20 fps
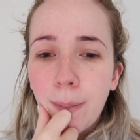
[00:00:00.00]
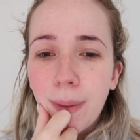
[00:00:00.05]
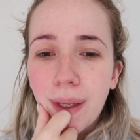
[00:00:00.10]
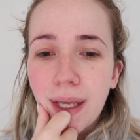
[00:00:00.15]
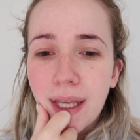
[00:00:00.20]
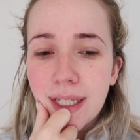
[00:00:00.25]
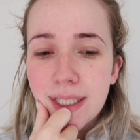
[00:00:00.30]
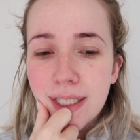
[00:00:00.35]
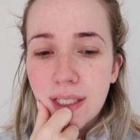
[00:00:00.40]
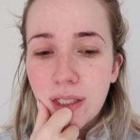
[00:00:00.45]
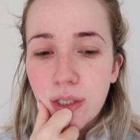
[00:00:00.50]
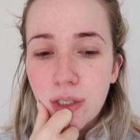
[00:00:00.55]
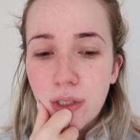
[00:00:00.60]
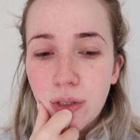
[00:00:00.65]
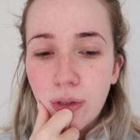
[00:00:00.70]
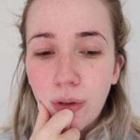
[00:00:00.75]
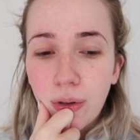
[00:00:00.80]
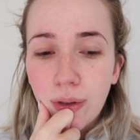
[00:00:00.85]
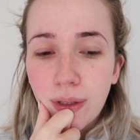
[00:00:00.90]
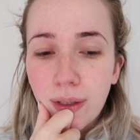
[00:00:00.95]
because I
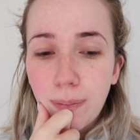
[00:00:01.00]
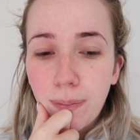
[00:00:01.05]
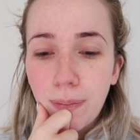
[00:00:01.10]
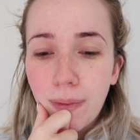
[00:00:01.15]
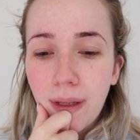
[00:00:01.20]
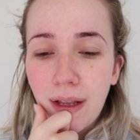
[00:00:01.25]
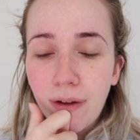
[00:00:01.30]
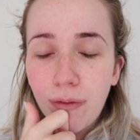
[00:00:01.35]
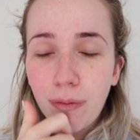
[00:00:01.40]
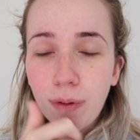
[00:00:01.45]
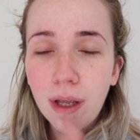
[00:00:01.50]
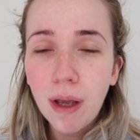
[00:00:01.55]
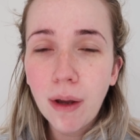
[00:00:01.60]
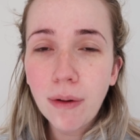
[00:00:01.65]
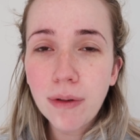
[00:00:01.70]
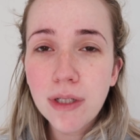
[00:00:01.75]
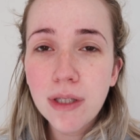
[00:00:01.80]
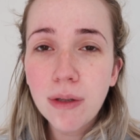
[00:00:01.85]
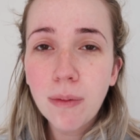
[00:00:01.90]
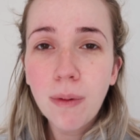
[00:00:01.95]
just thought if we
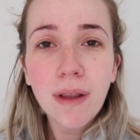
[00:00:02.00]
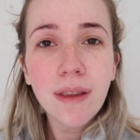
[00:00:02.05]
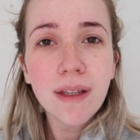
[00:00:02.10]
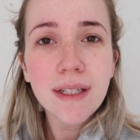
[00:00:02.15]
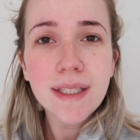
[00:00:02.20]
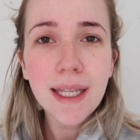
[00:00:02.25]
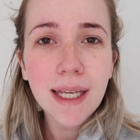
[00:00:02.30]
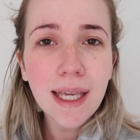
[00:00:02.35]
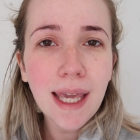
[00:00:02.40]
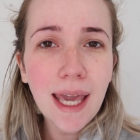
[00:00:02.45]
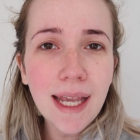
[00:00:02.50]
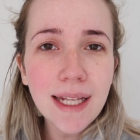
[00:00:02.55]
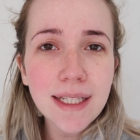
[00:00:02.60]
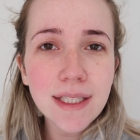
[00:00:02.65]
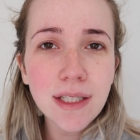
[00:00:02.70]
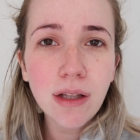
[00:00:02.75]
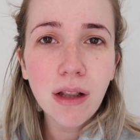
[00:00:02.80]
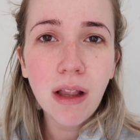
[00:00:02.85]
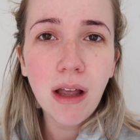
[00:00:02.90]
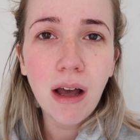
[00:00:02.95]
go to the one that's like at
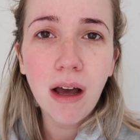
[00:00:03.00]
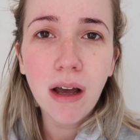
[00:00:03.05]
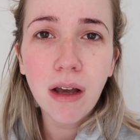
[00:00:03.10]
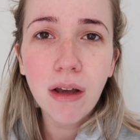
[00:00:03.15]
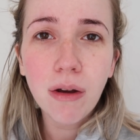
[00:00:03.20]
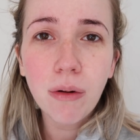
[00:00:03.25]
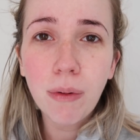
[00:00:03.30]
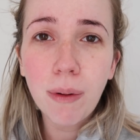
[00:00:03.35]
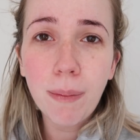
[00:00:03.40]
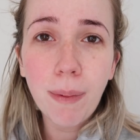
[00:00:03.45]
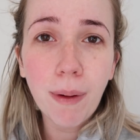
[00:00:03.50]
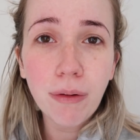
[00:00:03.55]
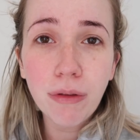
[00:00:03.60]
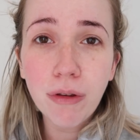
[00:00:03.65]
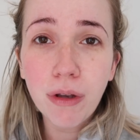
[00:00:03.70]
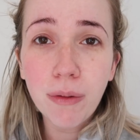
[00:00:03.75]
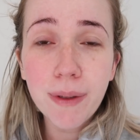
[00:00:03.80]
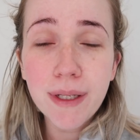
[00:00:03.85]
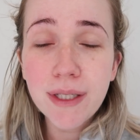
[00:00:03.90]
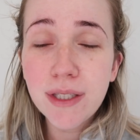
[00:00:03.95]
8 o'clock, we're
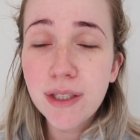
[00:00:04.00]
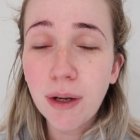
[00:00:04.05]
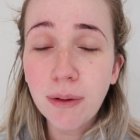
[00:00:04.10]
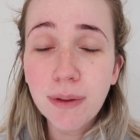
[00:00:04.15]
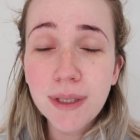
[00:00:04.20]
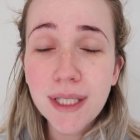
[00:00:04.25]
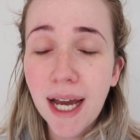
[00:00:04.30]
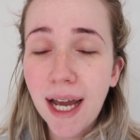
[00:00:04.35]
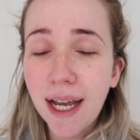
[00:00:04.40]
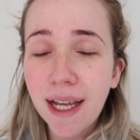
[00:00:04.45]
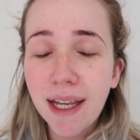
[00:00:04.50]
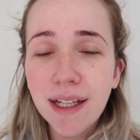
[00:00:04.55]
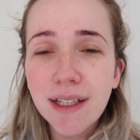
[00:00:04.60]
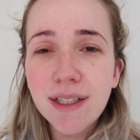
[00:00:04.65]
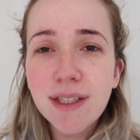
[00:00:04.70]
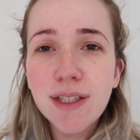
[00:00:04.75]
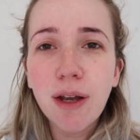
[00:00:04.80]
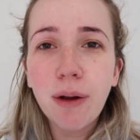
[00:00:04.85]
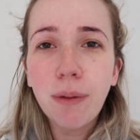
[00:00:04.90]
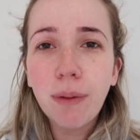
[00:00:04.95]
both going to be so
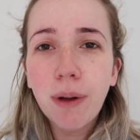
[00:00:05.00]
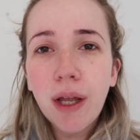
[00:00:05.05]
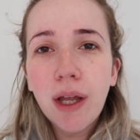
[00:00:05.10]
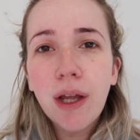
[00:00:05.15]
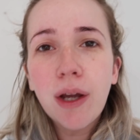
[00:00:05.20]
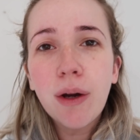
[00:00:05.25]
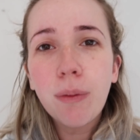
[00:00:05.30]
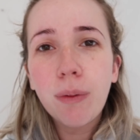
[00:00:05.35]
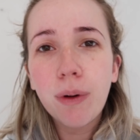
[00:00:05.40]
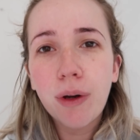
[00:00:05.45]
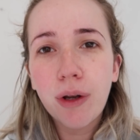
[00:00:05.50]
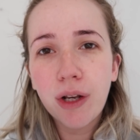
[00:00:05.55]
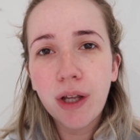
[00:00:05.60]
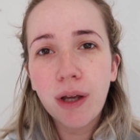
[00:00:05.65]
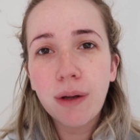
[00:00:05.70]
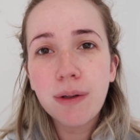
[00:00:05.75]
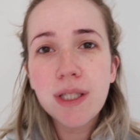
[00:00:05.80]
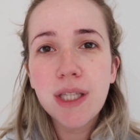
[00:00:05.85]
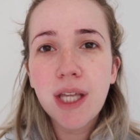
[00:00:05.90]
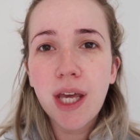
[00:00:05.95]
tired, so we're going
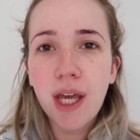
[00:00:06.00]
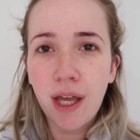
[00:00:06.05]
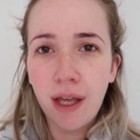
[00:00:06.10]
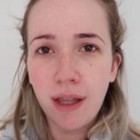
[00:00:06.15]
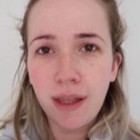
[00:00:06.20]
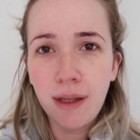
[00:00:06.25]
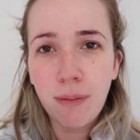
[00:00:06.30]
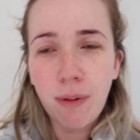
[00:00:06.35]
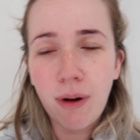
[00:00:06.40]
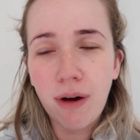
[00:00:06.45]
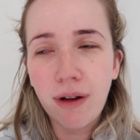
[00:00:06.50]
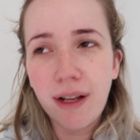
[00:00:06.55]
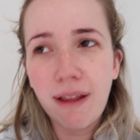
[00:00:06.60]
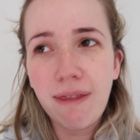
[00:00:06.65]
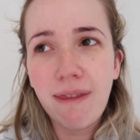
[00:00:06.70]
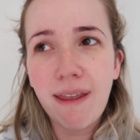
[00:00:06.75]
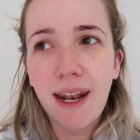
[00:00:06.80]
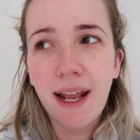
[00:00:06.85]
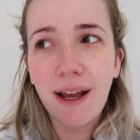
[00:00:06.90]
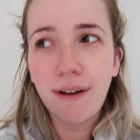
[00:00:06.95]
to go to the early one
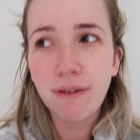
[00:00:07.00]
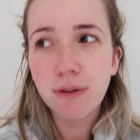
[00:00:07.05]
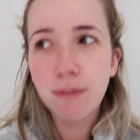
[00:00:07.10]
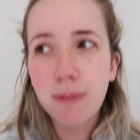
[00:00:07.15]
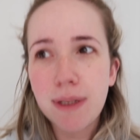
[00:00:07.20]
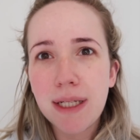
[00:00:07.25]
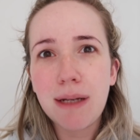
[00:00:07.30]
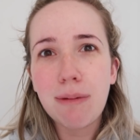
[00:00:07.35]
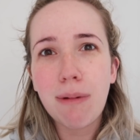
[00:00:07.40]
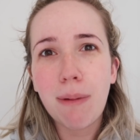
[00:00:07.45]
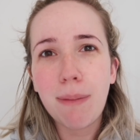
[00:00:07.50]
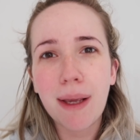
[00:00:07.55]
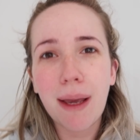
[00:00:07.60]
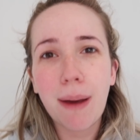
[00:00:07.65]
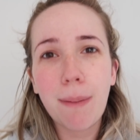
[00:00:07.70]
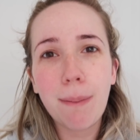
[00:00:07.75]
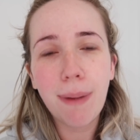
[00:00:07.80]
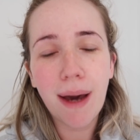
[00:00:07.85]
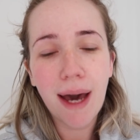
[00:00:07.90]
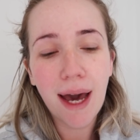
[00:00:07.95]
and then have some tea when we
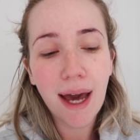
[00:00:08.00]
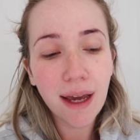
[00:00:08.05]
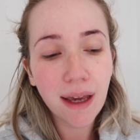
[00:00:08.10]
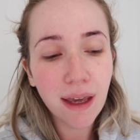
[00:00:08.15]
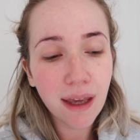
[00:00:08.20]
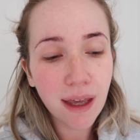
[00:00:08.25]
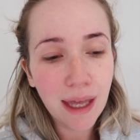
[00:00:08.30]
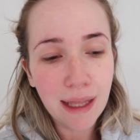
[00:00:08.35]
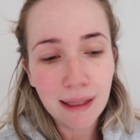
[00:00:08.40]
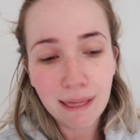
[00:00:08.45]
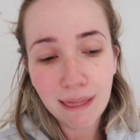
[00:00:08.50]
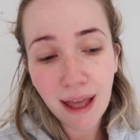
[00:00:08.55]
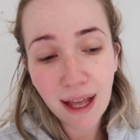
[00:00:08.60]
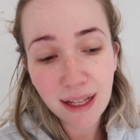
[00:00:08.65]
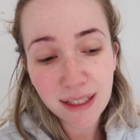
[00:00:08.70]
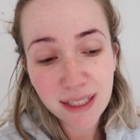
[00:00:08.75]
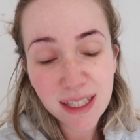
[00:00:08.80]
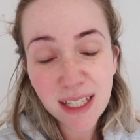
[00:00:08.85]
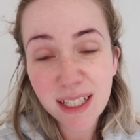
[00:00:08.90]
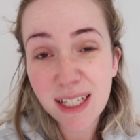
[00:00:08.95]
get back, and
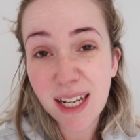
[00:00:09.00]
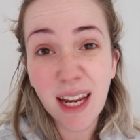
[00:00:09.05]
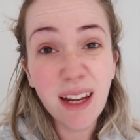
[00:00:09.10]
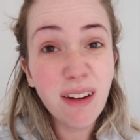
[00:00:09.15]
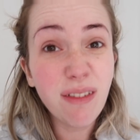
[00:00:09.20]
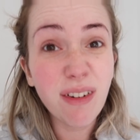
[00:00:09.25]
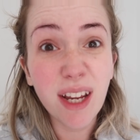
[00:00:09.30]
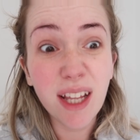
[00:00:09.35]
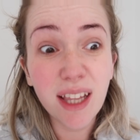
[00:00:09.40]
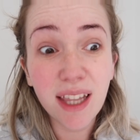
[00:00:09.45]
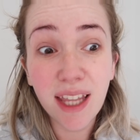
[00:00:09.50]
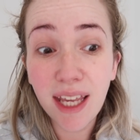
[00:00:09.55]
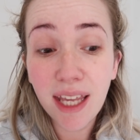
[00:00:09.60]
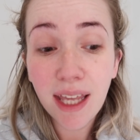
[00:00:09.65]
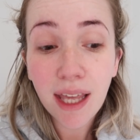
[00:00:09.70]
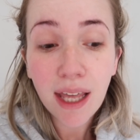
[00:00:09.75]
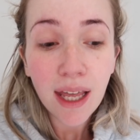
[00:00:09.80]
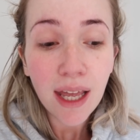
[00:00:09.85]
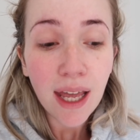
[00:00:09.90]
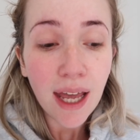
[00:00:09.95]
that's the day
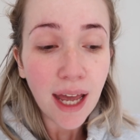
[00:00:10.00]
really.